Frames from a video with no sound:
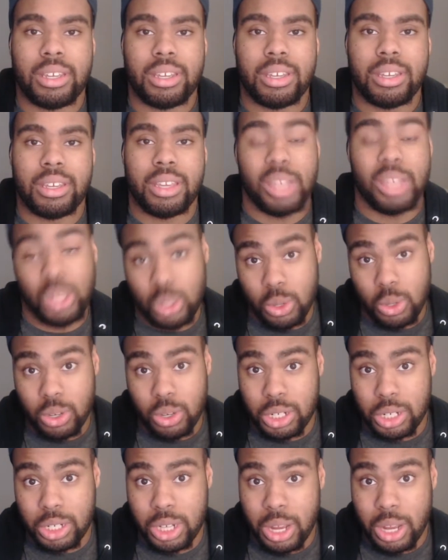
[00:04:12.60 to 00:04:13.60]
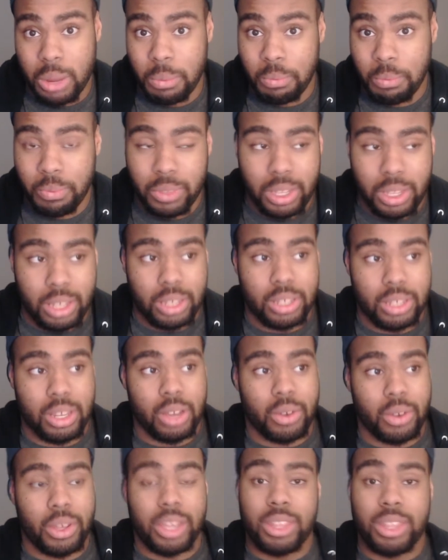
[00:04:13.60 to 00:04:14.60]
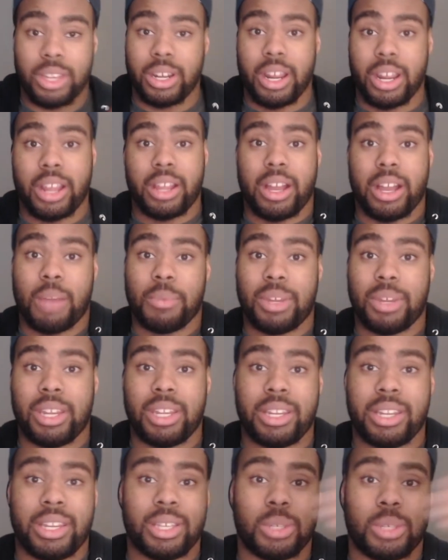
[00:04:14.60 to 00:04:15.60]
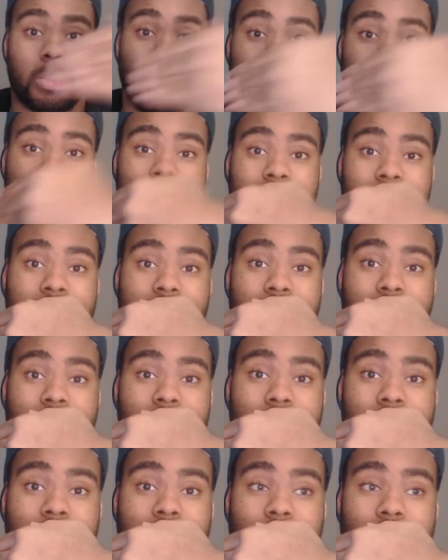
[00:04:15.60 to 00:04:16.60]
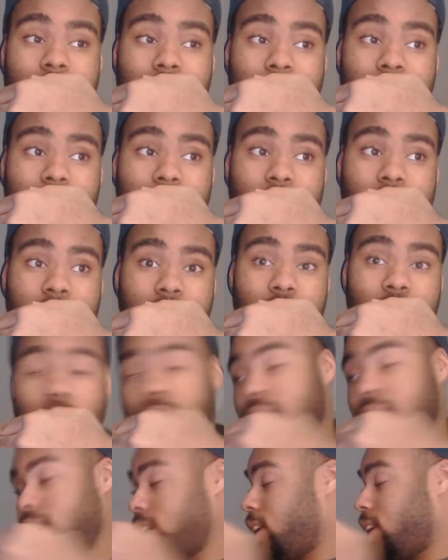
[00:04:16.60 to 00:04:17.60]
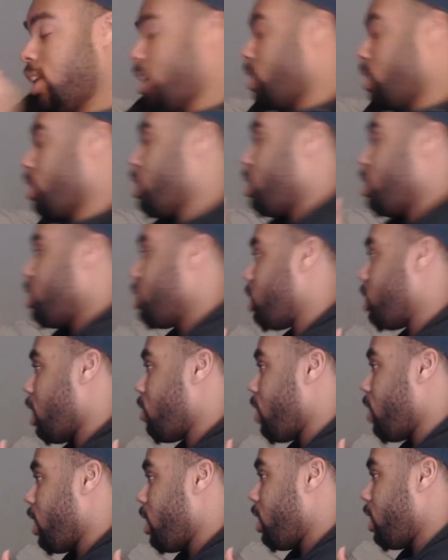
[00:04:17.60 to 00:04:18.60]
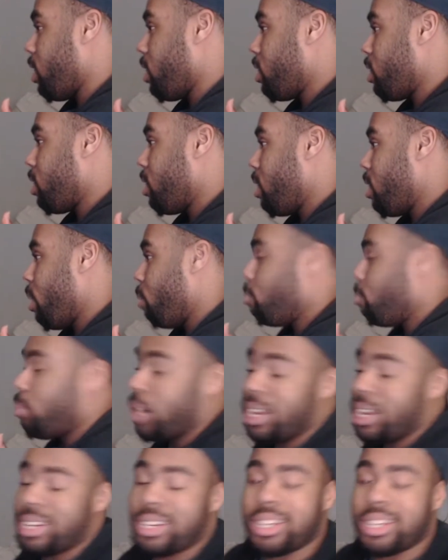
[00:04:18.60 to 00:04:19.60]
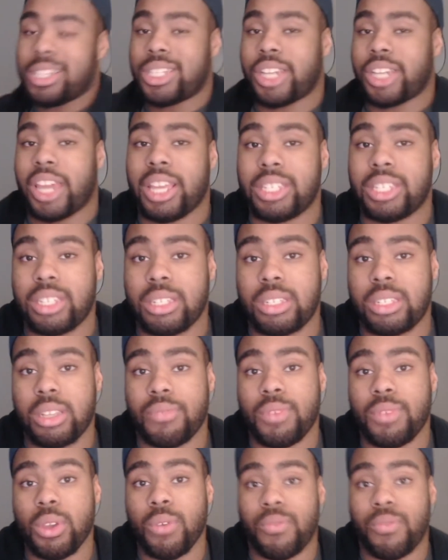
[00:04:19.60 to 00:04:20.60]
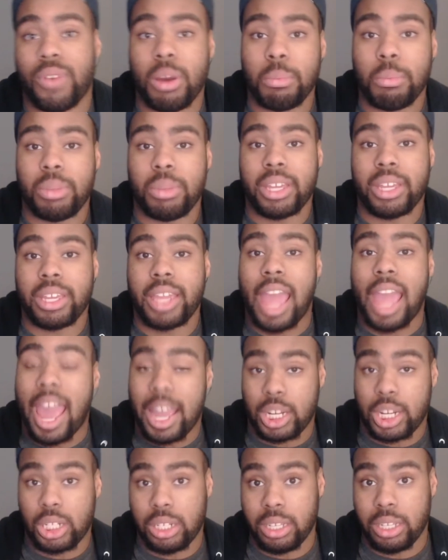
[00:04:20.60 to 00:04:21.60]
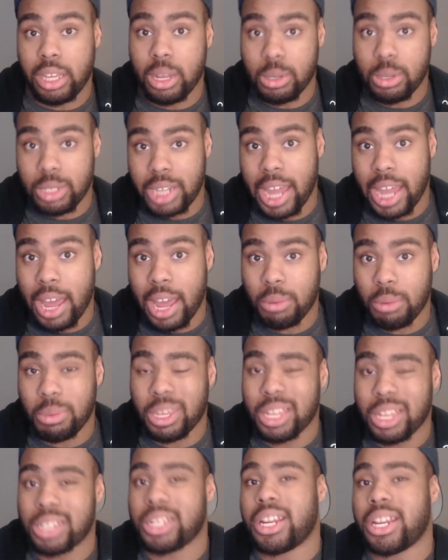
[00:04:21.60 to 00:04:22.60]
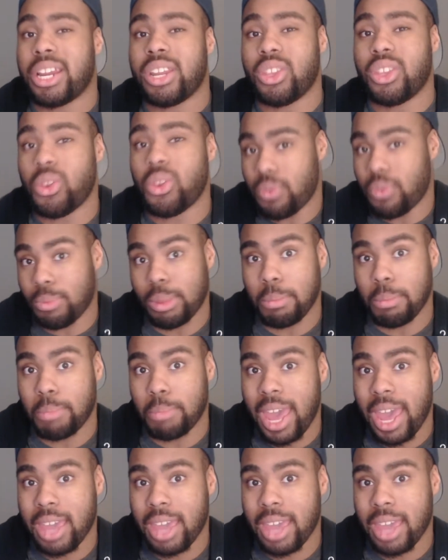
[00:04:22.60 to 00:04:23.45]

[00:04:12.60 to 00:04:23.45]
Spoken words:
is going to show. So either they're coming in this way, or you can literally stay right here, but the chances of you fumbling actually goes down because they're hitting you from the back.